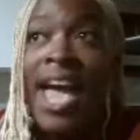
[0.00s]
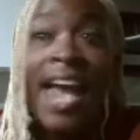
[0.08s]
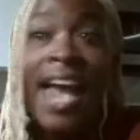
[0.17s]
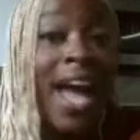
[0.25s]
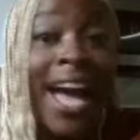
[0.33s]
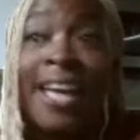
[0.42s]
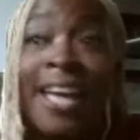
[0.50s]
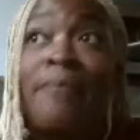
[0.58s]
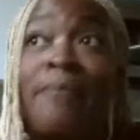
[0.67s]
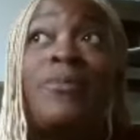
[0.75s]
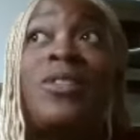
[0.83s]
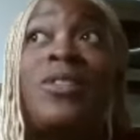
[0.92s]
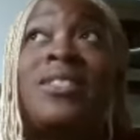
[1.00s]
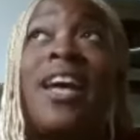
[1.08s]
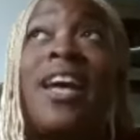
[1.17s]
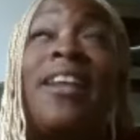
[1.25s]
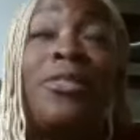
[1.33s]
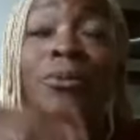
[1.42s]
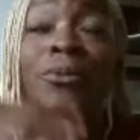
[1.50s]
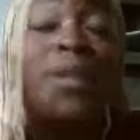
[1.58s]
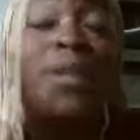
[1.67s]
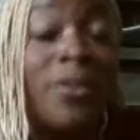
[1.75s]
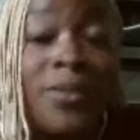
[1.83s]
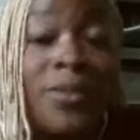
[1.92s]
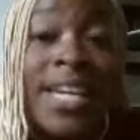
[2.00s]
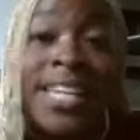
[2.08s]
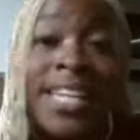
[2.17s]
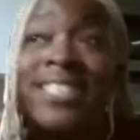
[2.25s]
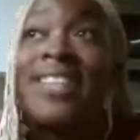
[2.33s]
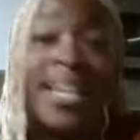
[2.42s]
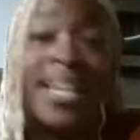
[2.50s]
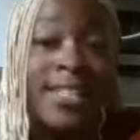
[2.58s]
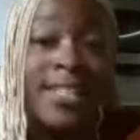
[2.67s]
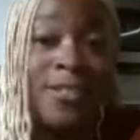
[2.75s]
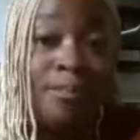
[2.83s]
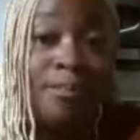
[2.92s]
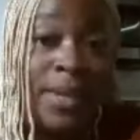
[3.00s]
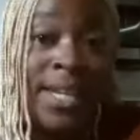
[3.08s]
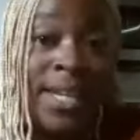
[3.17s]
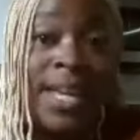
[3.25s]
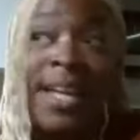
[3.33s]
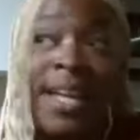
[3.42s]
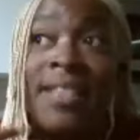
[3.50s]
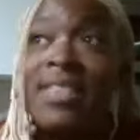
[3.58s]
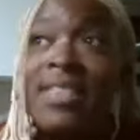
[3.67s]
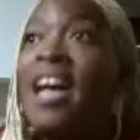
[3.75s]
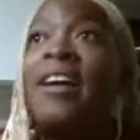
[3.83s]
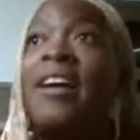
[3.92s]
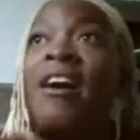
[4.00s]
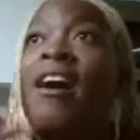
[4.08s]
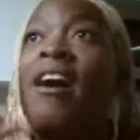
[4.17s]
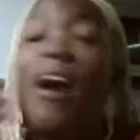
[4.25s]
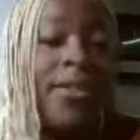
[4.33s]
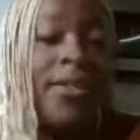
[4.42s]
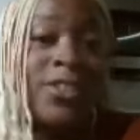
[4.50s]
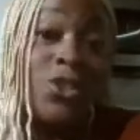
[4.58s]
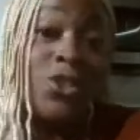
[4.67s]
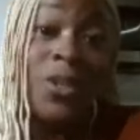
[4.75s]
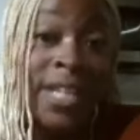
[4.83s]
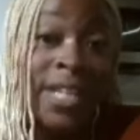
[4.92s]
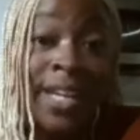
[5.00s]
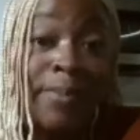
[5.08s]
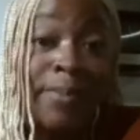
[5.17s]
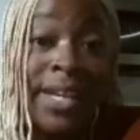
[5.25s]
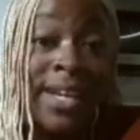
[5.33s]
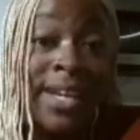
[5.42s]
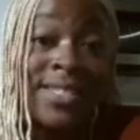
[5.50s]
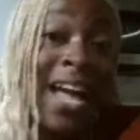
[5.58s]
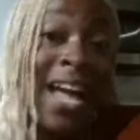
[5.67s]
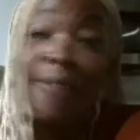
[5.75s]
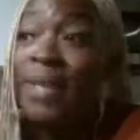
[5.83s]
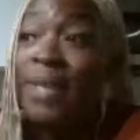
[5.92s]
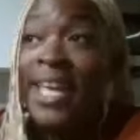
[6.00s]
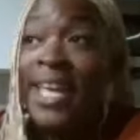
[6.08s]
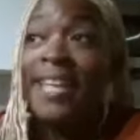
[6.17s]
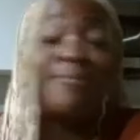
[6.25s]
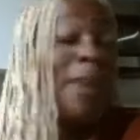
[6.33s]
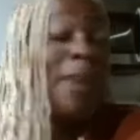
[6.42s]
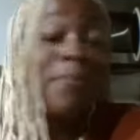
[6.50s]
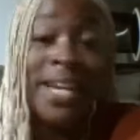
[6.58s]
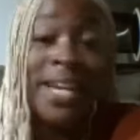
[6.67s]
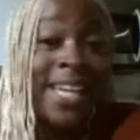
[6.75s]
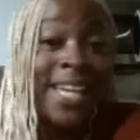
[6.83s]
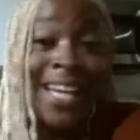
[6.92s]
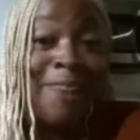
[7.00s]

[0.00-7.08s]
And I am just thrilled and excited to be that on this journey because I'm like, I'm ready.